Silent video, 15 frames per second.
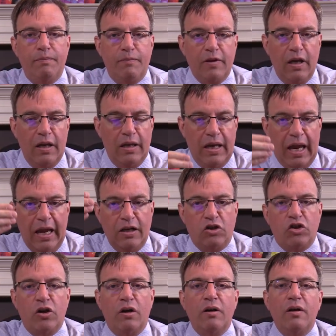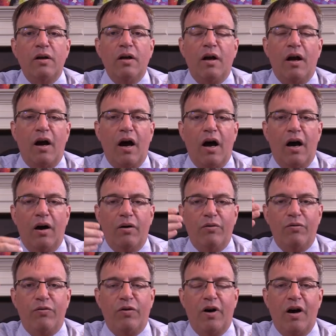nature
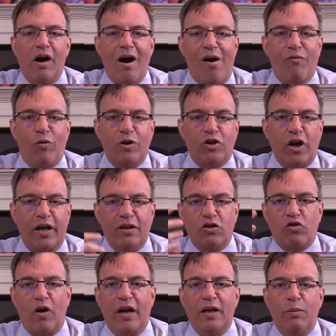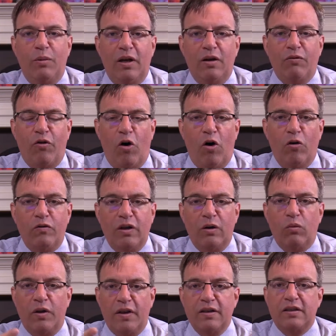of what China's trying to be involved
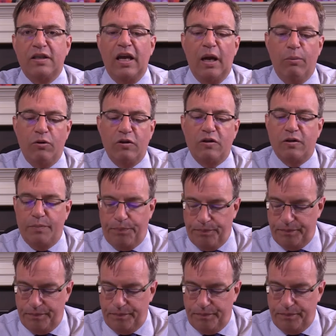in with its neighbors.